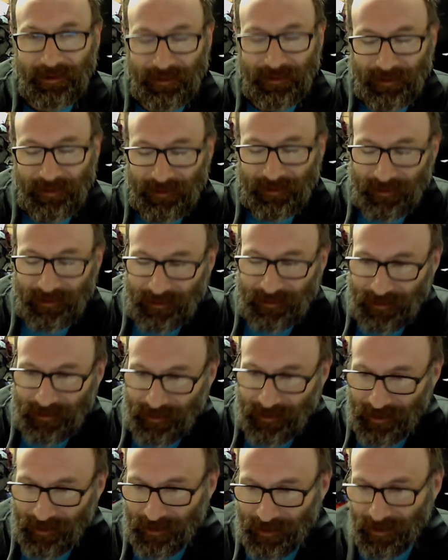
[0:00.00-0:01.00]

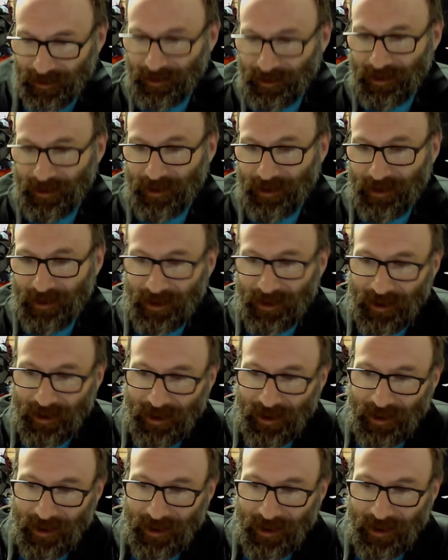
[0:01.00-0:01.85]
(silence)